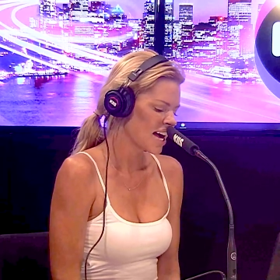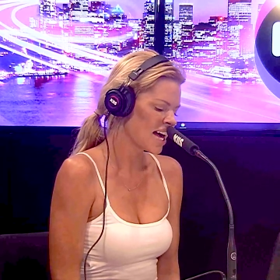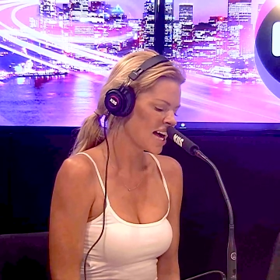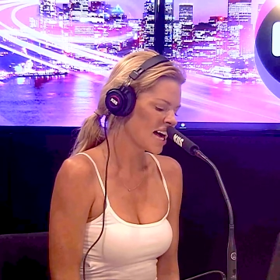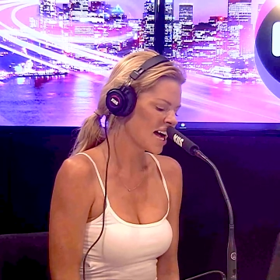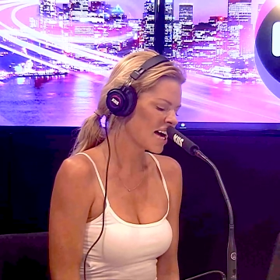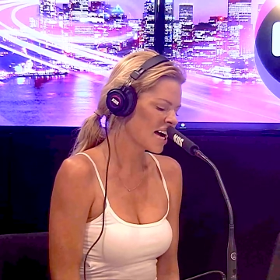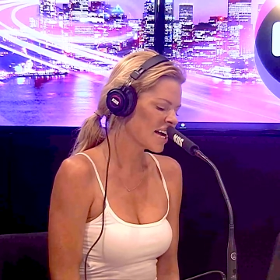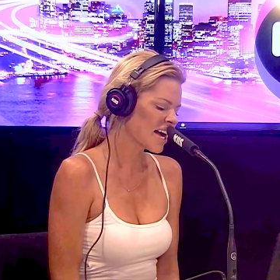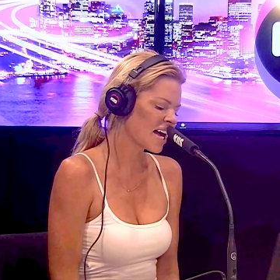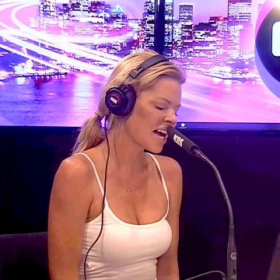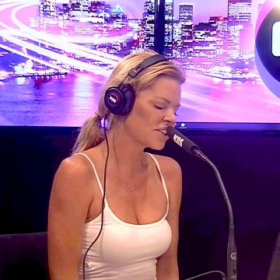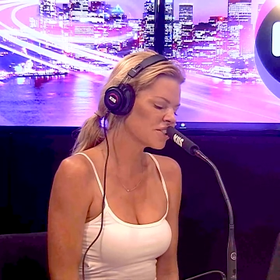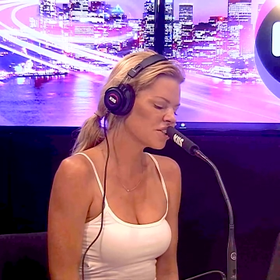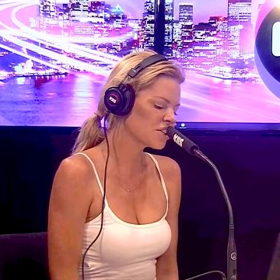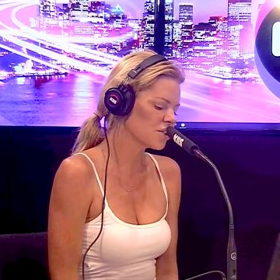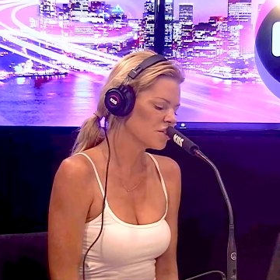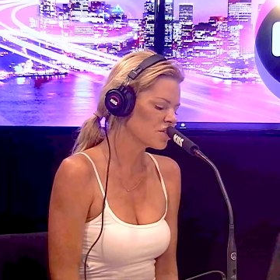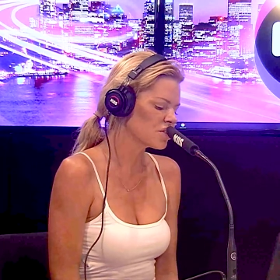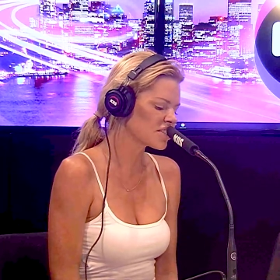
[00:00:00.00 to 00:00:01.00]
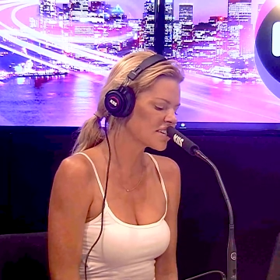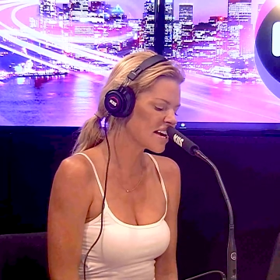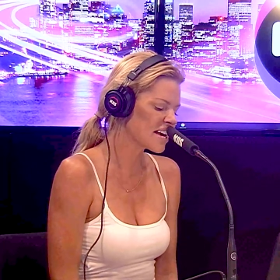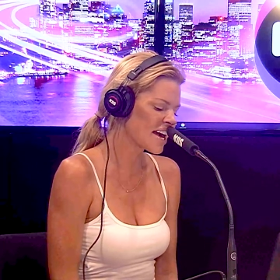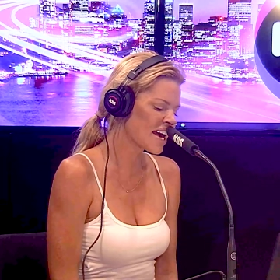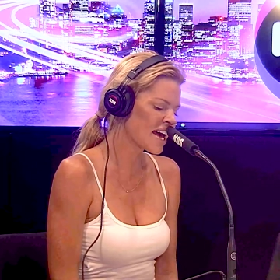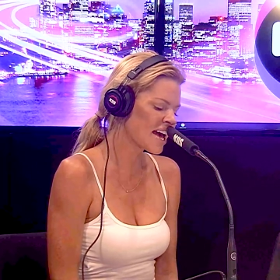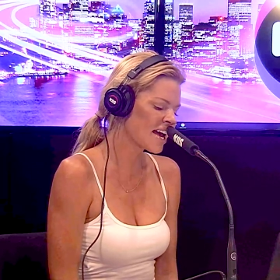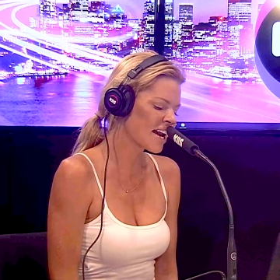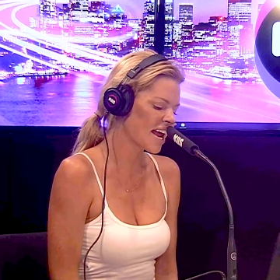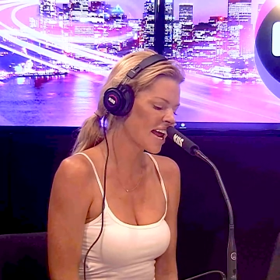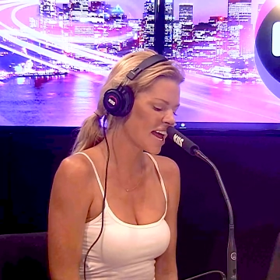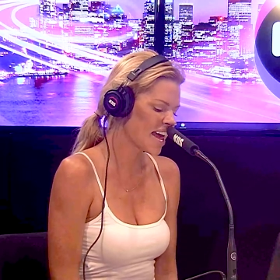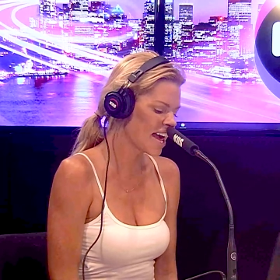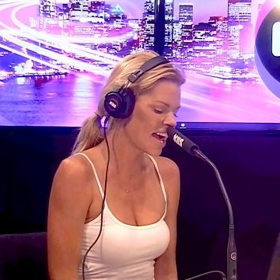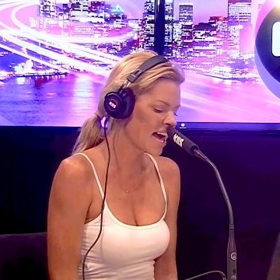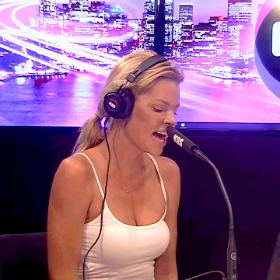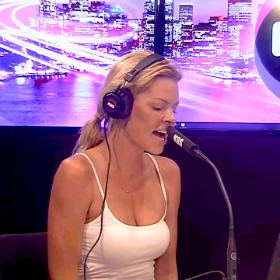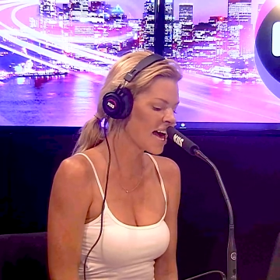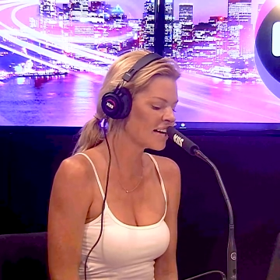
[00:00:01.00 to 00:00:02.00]
I got you scared,
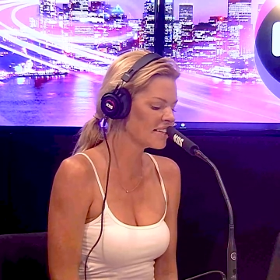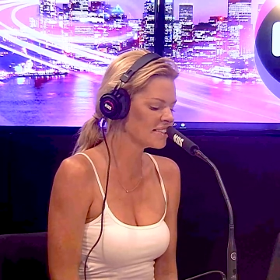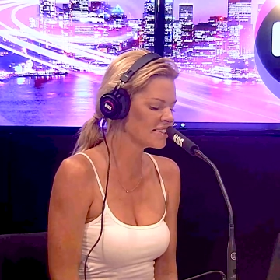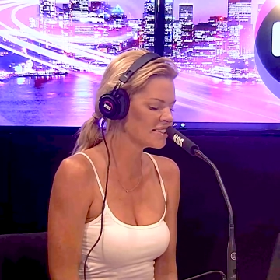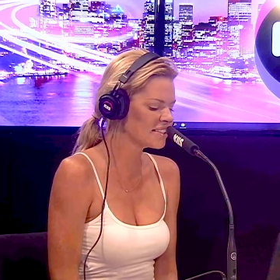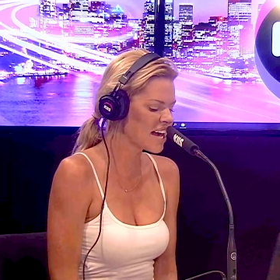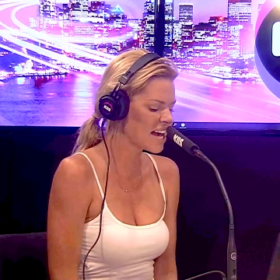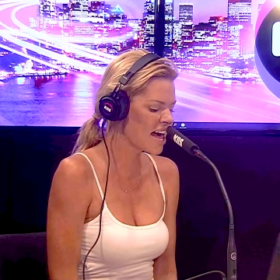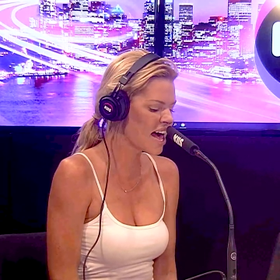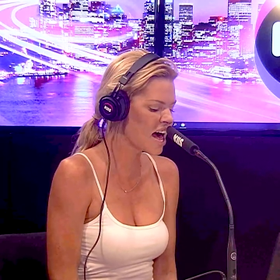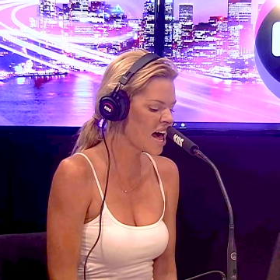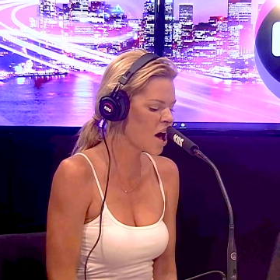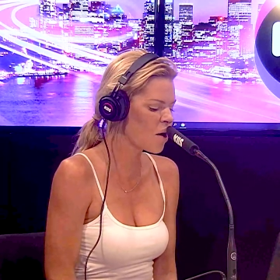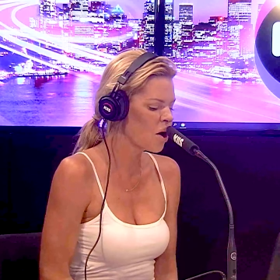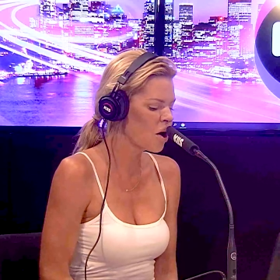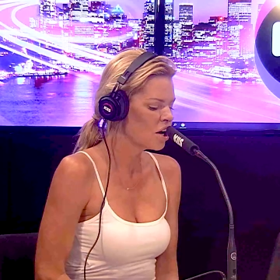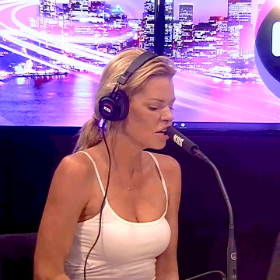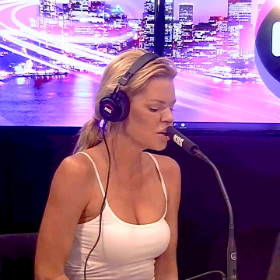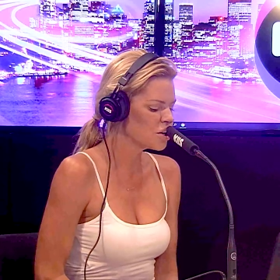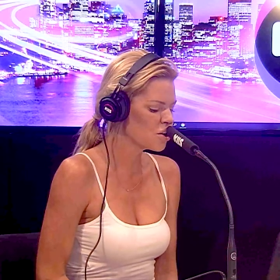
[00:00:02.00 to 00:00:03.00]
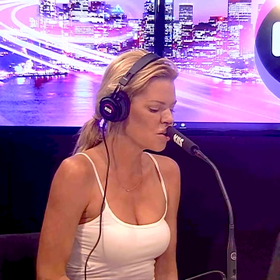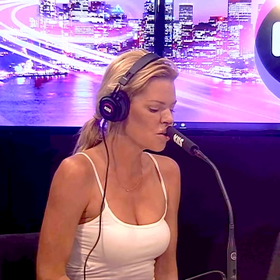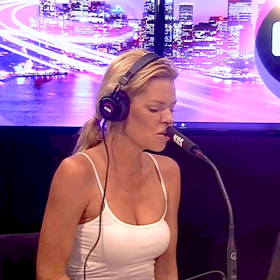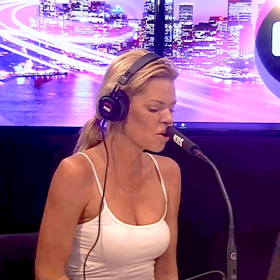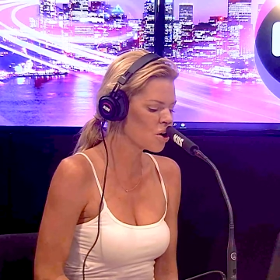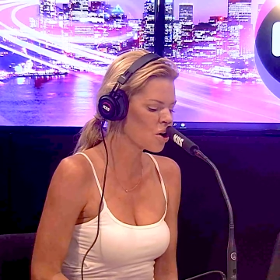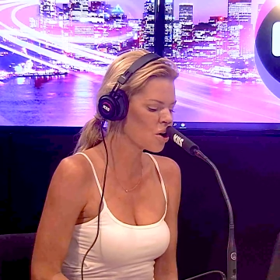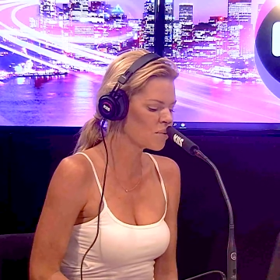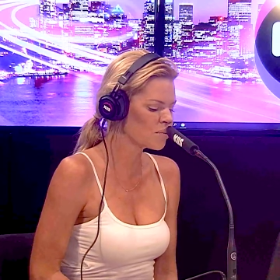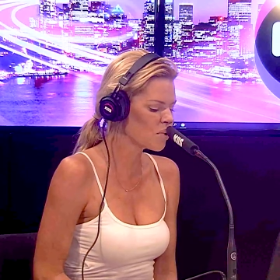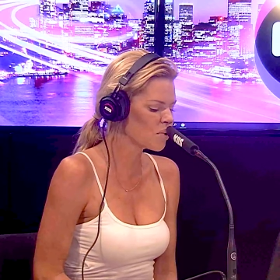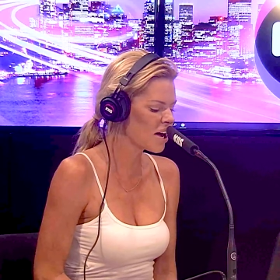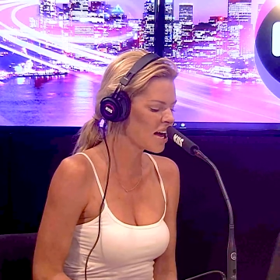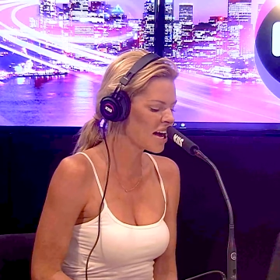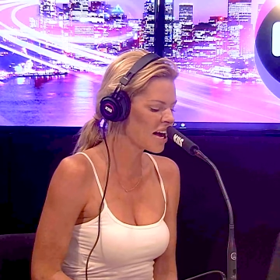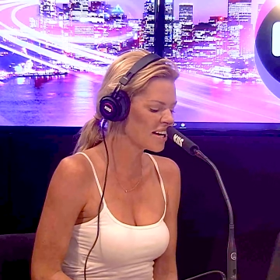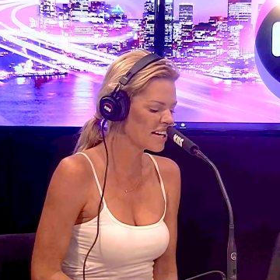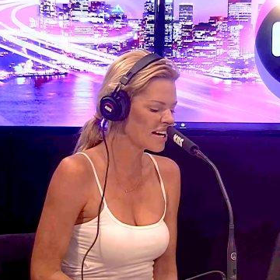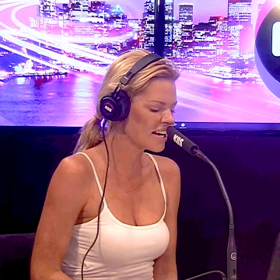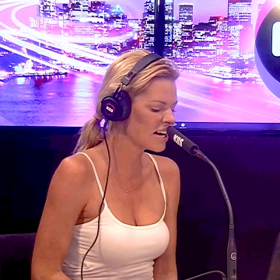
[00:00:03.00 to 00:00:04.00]
and now you're
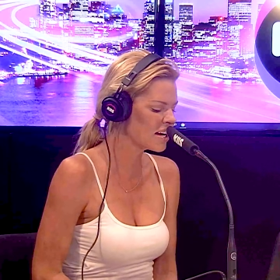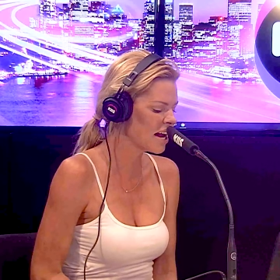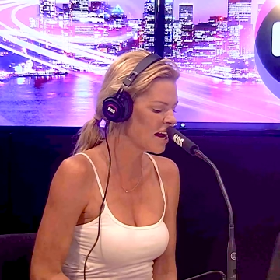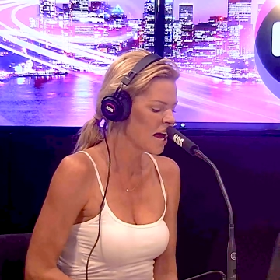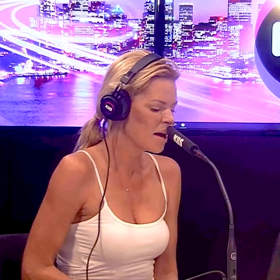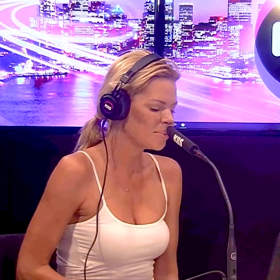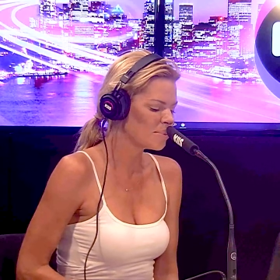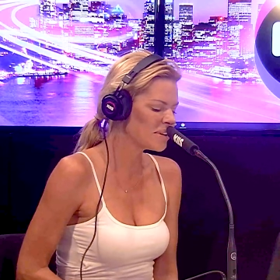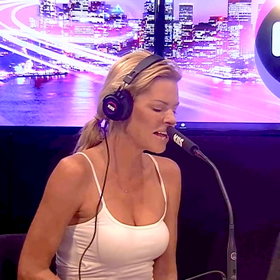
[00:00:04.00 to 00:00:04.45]
running